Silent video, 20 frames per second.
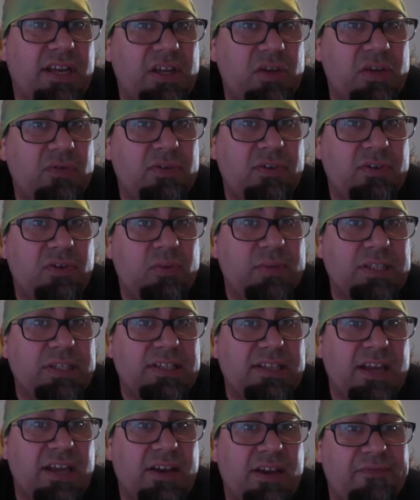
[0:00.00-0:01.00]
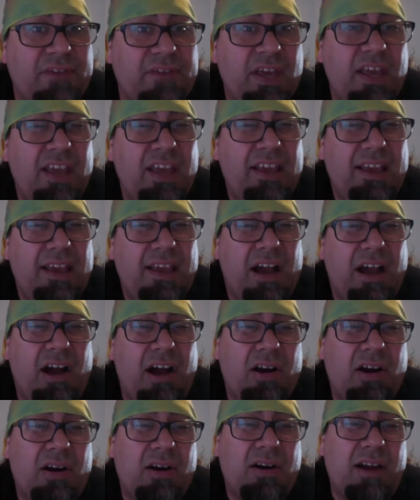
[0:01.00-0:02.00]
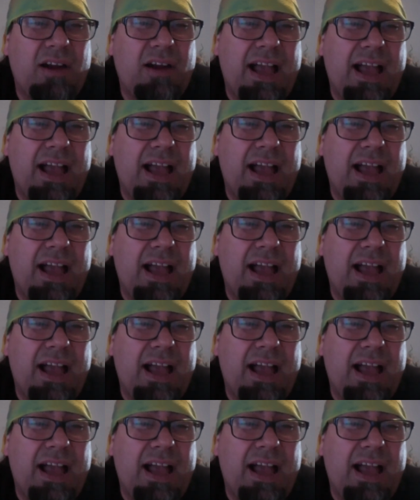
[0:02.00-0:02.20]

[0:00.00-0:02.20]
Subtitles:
YouTube and stuff. Our